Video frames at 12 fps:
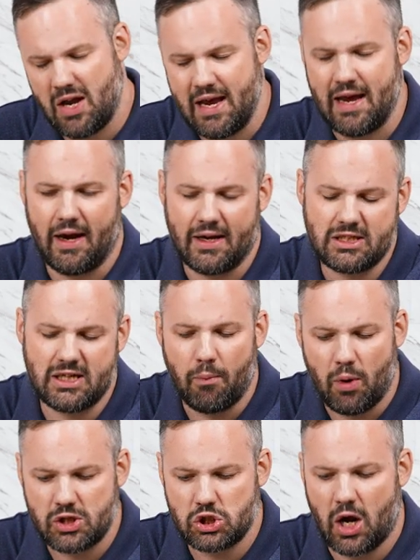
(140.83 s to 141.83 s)
eh, a
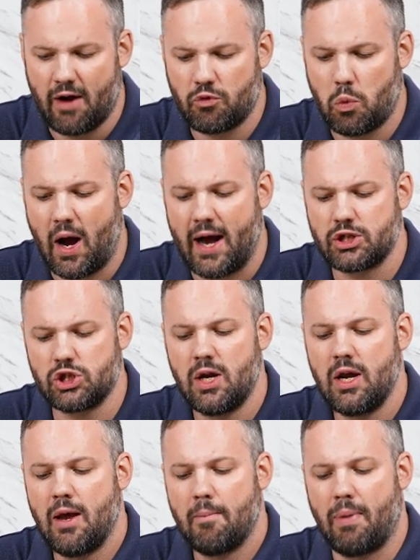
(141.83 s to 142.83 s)
somewhat soft wash,
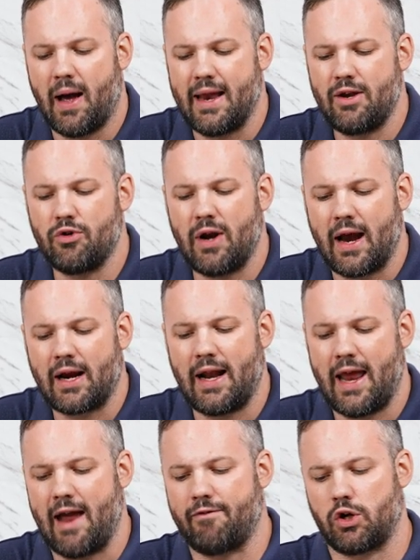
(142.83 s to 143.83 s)
but you're not going
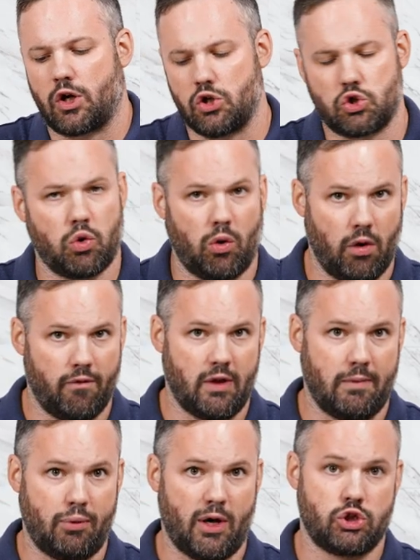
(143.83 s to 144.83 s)
to have the control over
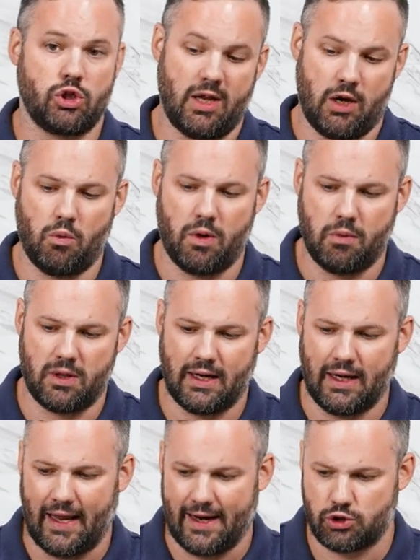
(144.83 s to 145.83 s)
the pressure that you would with
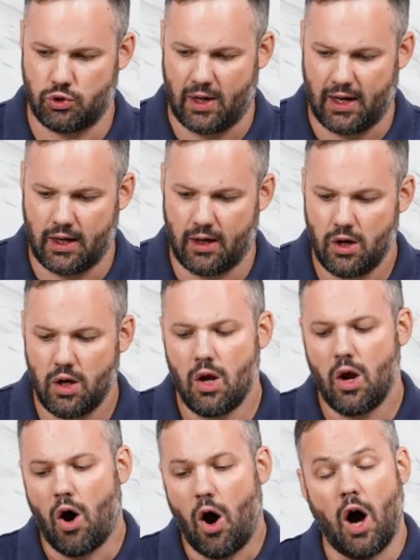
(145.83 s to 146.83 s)
an electric.
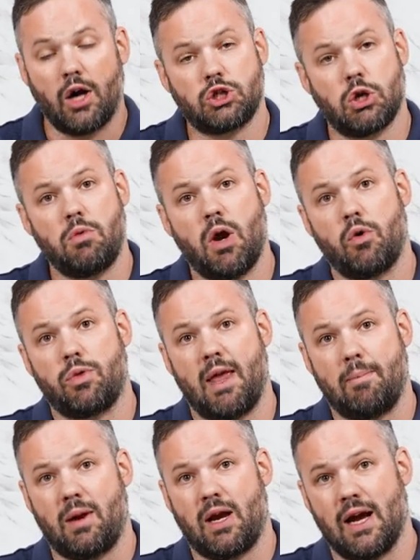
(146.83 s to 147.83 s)
Also note
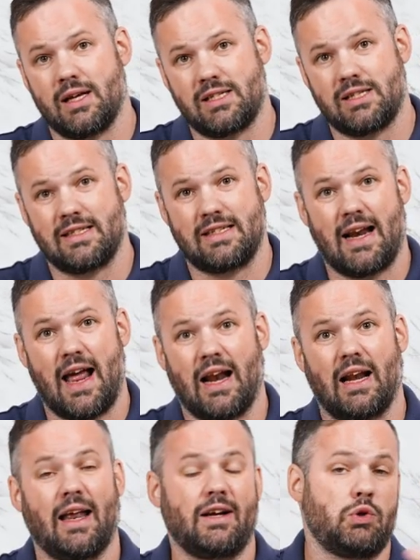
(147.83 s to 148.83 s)
that because this is a
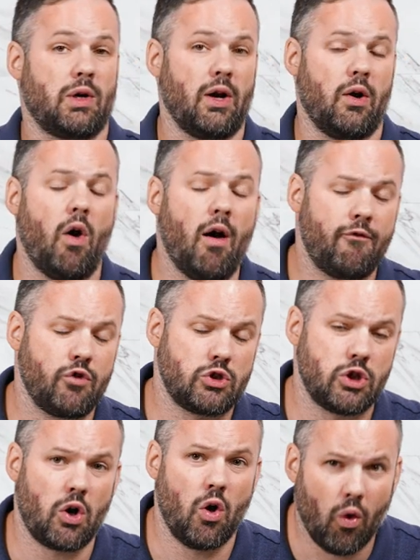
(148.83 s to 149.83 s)
non-electric, it
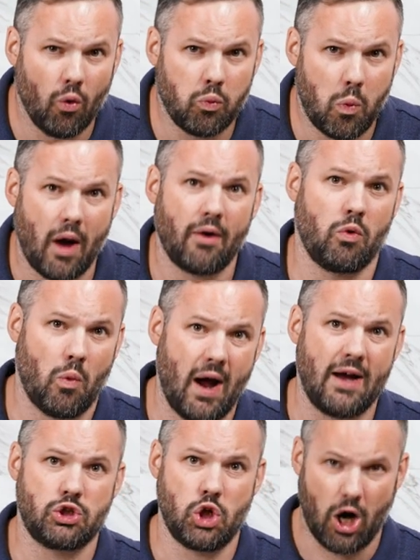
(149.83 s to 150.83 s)
offers a cold water
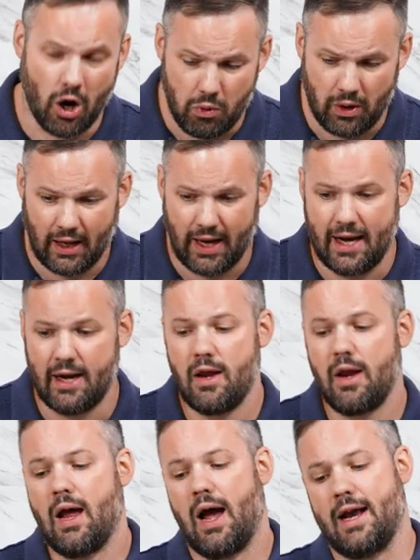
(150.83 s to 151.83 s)
wash only,
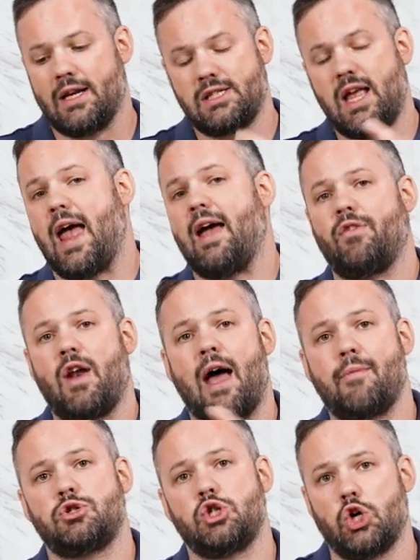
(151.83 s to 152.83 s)
uh, does not have an
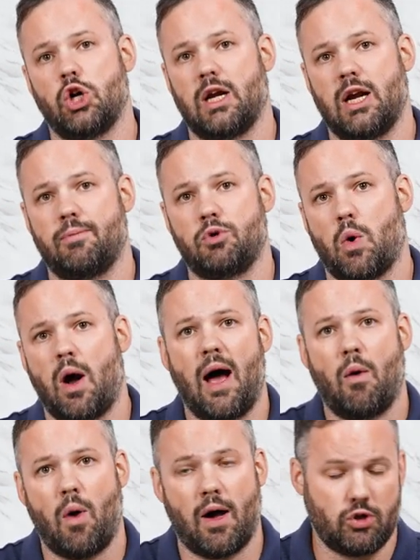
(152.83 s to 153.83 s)
option to hook it up to a
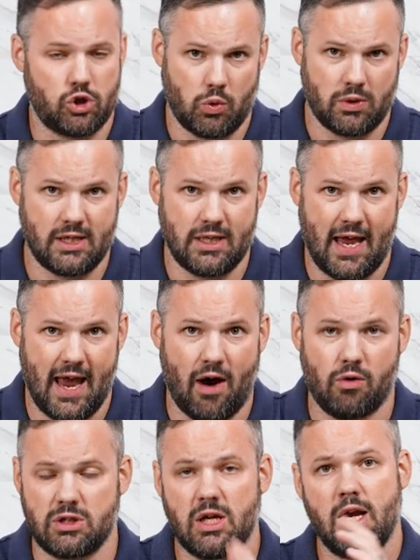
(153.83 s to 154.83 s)
hot water source in the
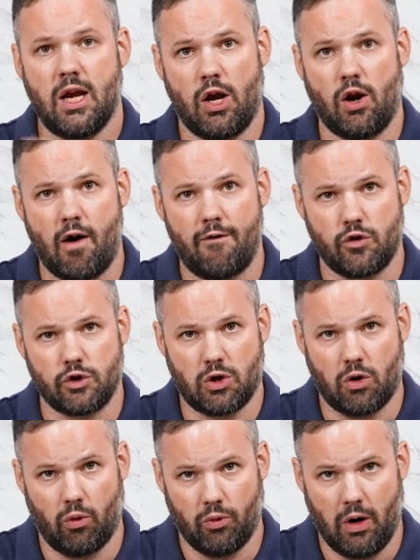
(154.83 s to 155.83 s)
house. It offers
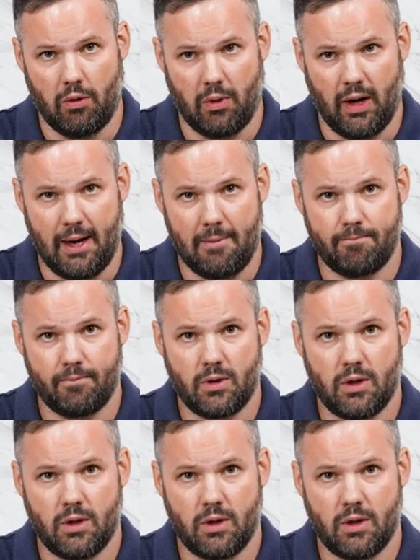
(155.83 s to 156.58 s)
cold only.